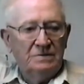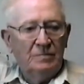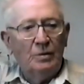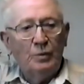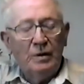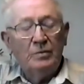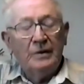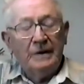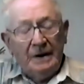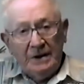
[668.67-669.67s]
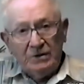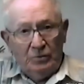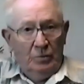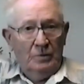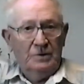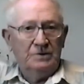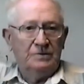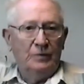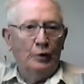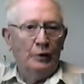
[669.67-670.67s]
but we were the headquarters
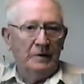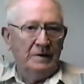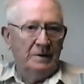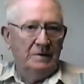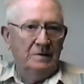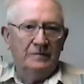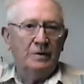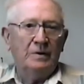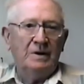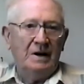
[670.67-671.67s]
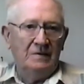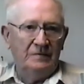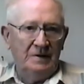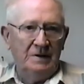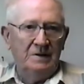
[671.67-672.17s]
for the outfit.